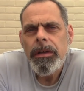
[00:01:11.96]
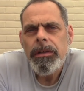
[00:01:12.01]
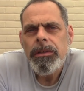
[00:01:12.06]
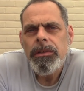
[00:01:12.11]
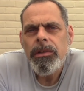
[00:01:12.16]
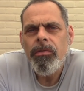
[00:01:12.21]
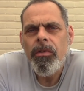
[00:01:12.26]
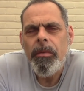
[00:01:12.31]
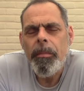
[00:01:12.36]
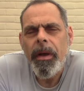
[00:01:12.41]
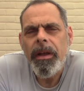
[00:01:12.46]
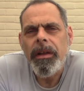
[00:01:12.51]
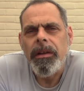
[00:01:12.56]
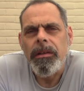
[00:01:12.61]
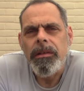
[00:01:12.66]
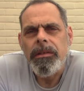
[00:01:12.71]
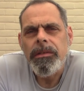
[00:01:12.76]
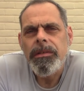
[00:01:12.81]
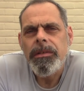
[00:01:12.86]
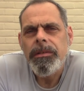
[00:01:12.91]
To
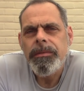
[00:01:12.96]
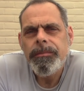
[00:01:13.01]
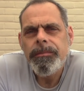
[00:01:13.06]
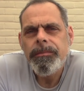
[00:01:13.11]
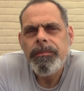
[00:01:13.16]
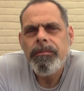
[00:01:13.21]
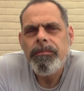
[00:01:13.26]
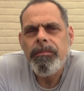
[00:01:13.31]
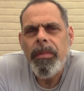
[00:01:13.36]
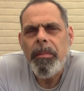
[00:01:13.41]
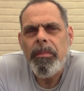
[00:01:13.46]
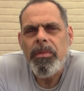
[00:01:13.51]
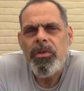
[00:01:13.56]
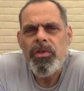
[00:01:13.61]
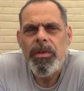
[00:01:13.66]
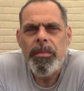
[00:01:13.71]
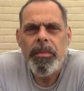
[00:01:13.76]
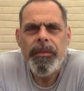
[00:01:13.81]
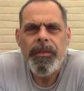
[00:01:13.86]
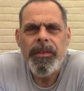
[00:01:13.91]
Remainers,
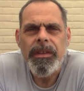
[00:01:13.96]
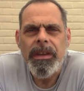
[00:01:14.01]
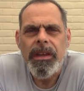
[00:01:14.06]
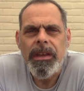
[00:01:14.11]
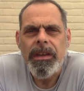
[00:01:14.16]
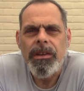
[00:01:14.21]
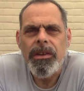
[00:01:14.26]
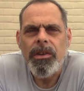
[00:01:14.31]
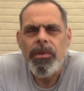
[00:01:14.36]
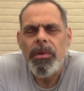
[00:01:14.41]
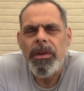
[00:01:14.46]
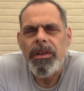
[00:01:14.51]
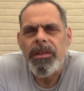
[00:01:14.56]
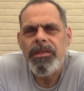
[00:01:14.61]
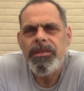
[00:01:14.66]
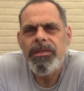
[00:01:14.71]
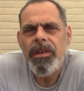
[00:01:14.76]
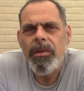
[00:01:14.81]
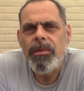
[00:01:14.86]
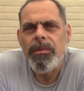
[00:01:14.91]
membership of the EU is
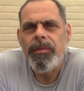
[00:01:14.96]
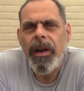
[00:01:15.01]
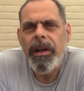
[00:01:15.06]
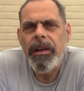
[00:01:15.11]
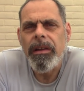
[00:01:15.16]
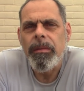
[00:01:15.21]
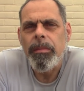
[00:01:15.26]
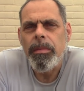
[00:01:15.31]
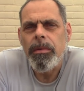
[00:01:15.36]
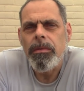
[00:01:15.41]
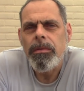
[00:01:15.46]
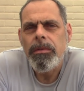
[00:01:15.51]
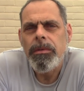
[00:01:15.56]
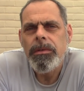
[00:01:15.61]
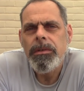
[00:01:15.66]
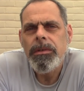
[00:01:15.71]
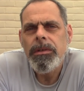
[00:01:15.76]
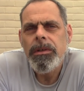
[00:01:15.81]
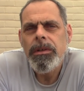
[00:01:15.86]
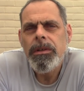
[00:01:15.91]
so valuable
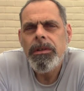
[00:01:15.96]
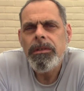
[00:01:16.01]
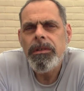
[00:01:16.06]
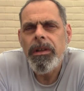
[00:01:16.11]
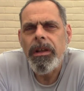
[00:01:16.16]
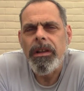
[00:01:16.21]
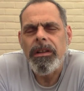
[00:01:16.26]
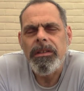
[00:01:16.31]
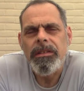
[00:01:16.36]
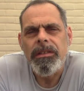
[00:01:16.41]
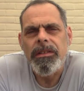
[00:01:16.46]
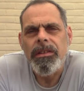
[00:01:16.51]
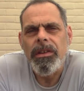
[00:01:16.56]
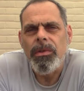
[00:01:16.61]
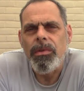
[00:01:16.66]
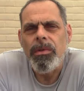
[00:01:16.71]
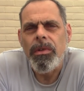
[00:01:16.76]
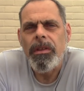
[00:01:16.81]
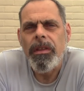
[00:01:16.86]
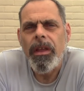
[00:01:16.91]
that it's a
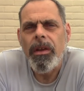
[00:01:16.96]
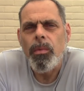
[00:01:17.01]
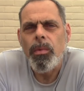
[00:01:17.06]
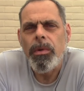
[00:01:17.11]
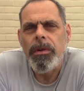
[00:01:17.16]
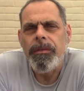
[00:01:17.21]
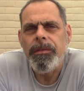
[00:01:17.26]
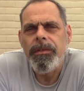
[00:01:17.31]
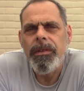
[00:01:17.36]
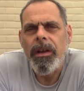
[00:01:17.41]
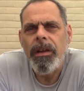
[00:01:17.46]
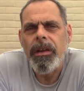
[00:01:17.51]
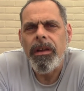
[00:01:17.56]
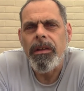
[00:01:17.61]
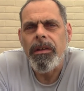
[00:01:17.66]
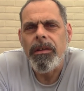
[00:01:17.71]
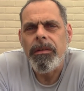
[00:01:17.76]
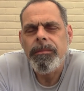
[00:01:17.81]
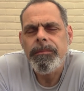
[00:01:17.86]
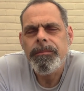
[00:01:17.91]
deal that they would have
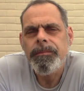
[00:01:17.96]
taken.